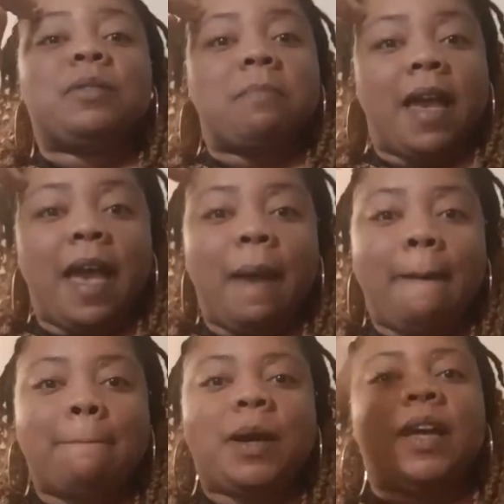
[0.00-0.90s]

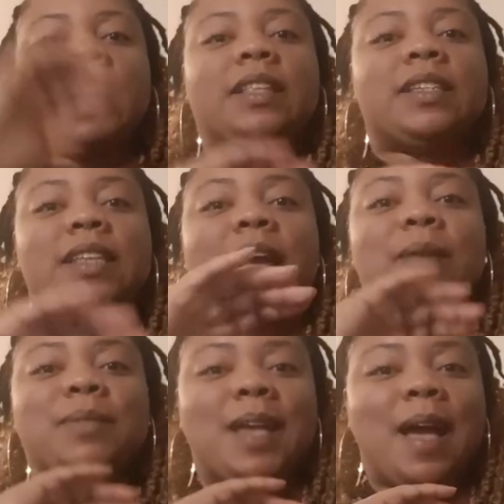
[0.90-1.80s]
mad, but at the
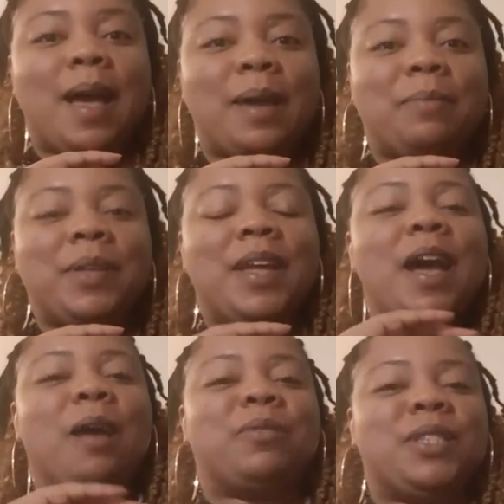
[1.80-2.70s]
same time,
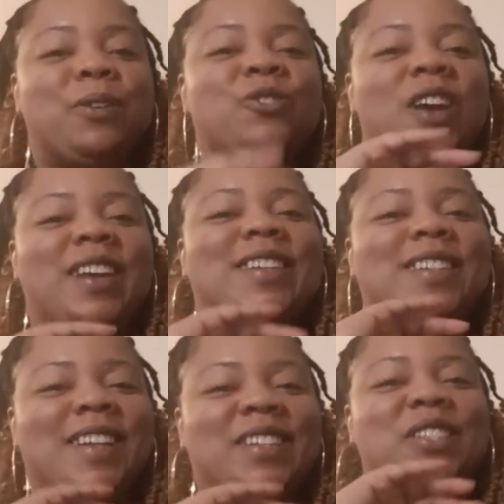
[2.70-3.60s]
I'm still trying to
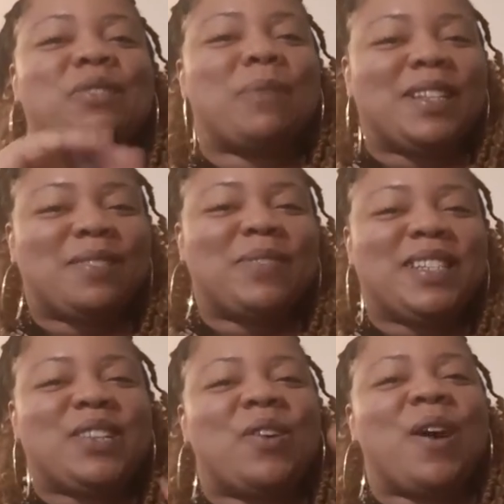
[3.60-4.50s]
collect the specimen.
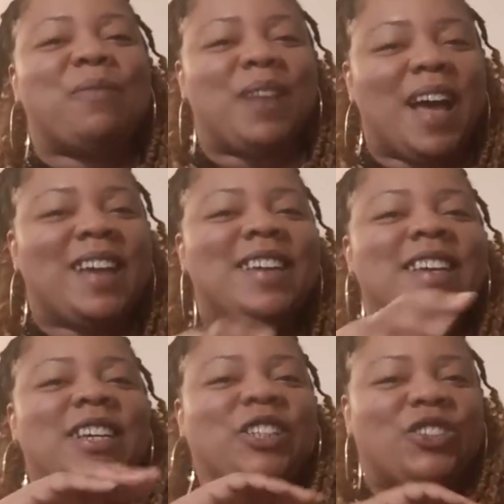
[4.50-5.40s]
So I'm not
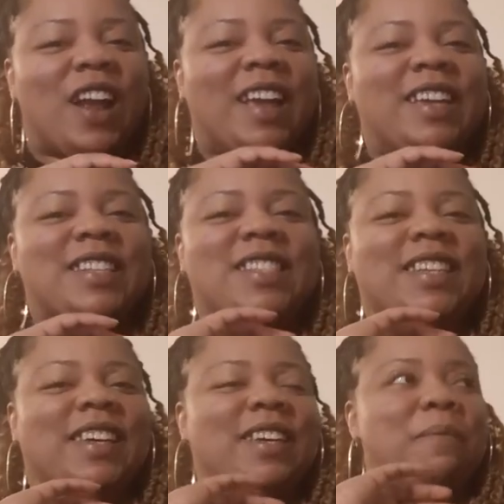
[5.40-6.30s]
trying
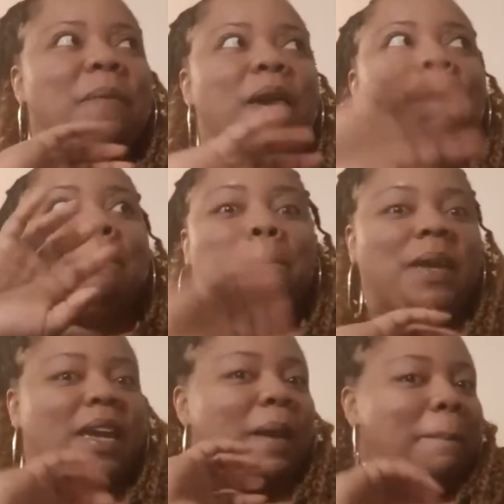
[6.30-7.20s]
to make a
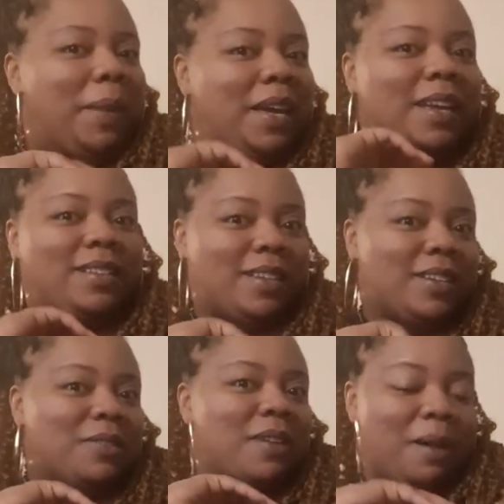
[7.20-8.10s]
big
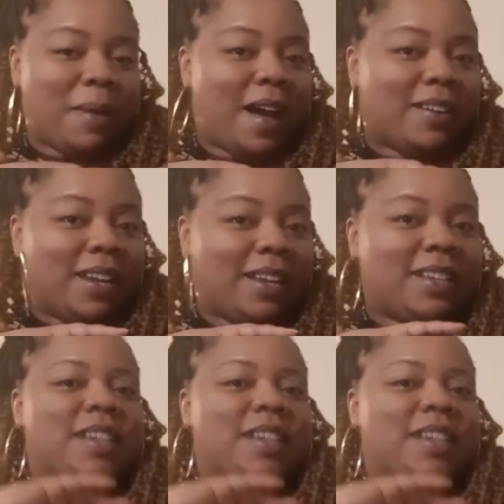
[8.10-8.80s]
deal about it.